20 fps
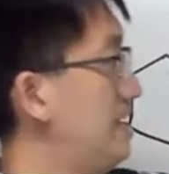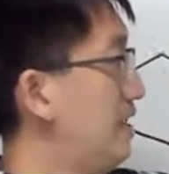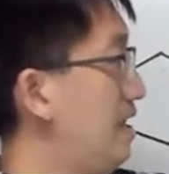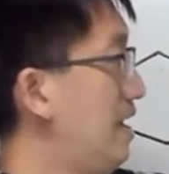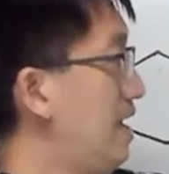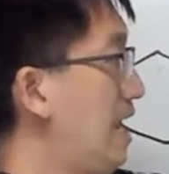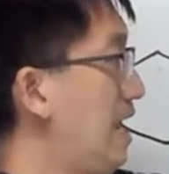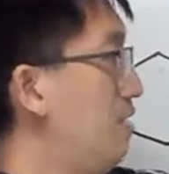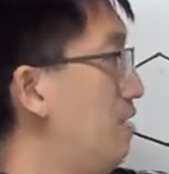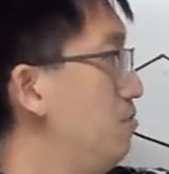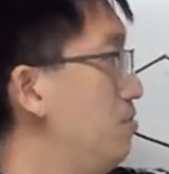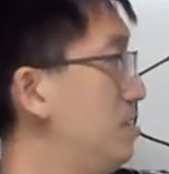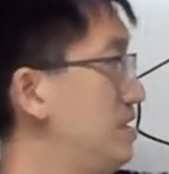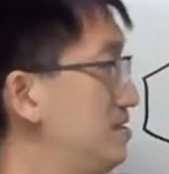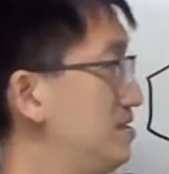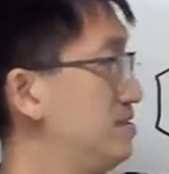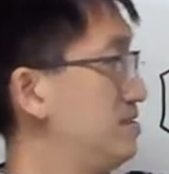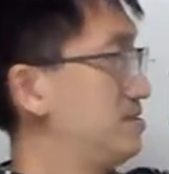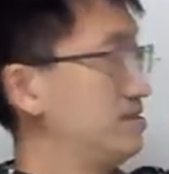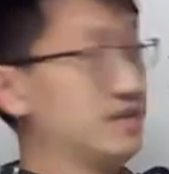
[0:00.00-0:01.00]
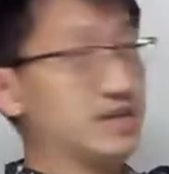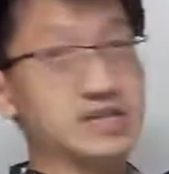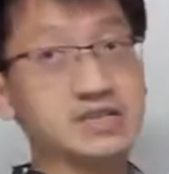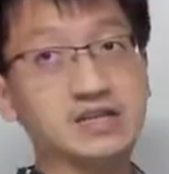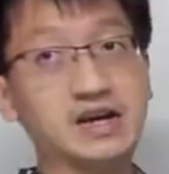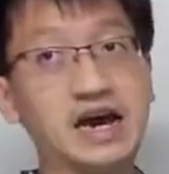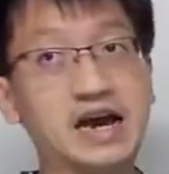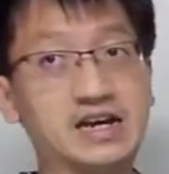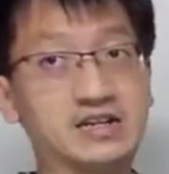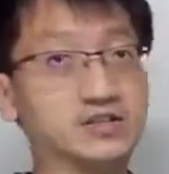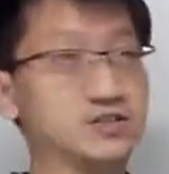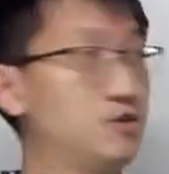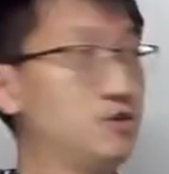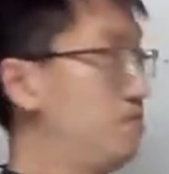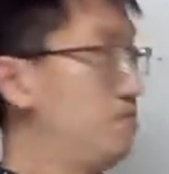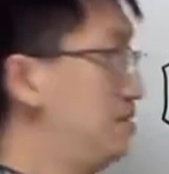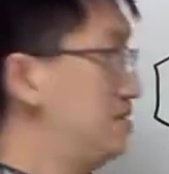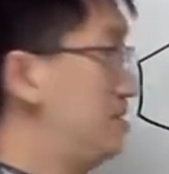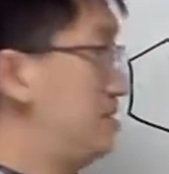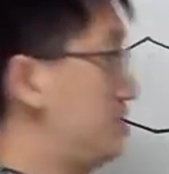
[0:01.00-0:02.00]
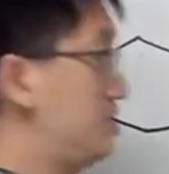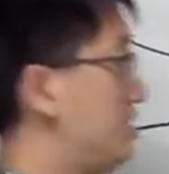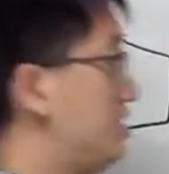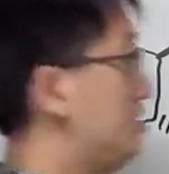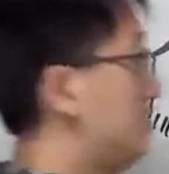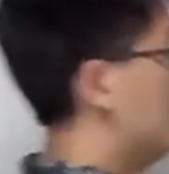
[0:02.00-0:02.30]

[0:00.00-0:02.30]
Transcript: upwards in the axial position